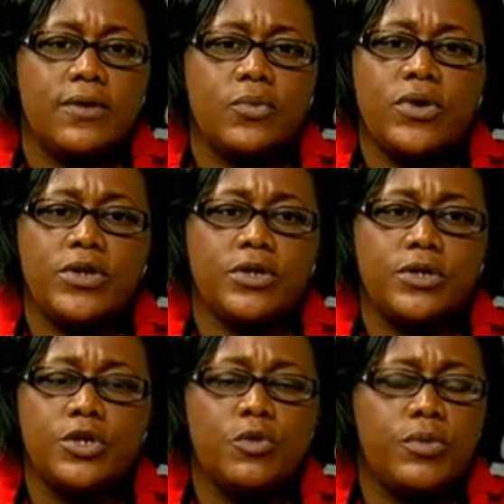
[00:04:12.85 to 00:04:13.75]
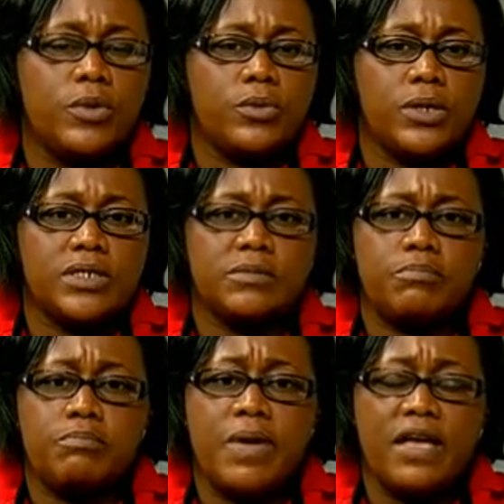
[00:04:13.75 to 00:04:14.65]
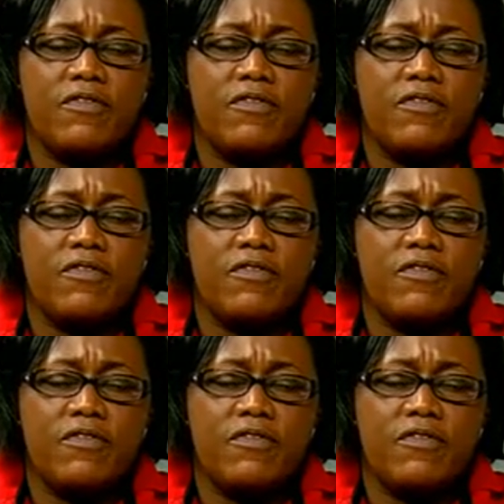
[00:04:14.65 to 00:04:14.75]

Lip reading: We're in a global world. It's a big